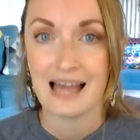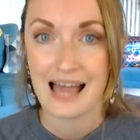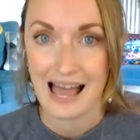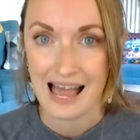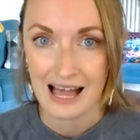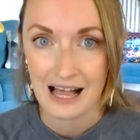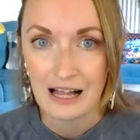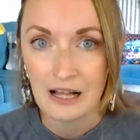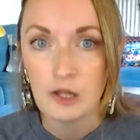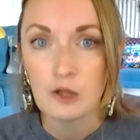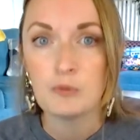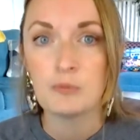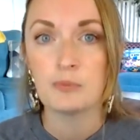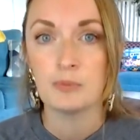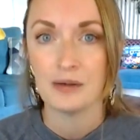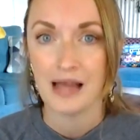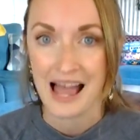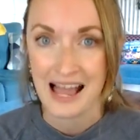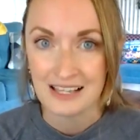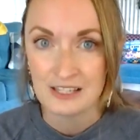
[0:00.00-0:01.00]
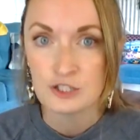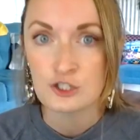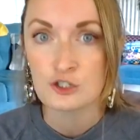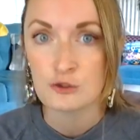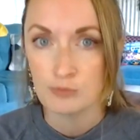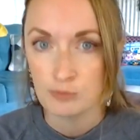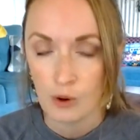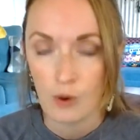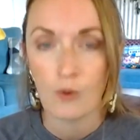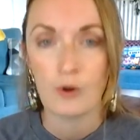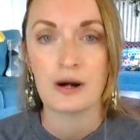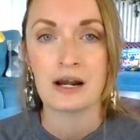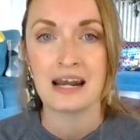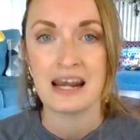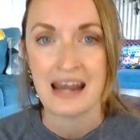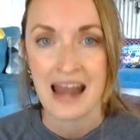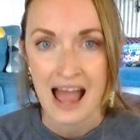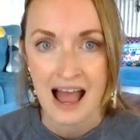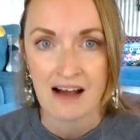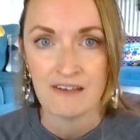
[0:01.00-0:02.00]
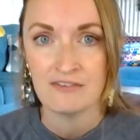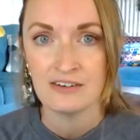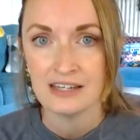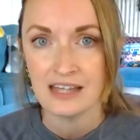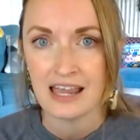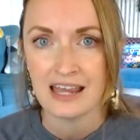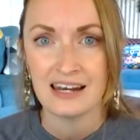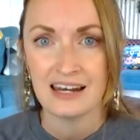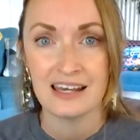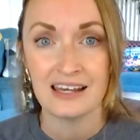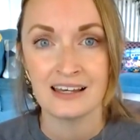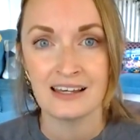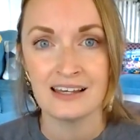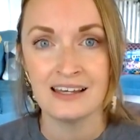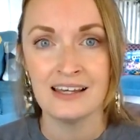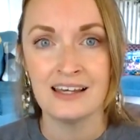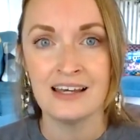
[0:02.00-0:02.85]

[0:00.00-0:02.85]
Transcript: help and support navigating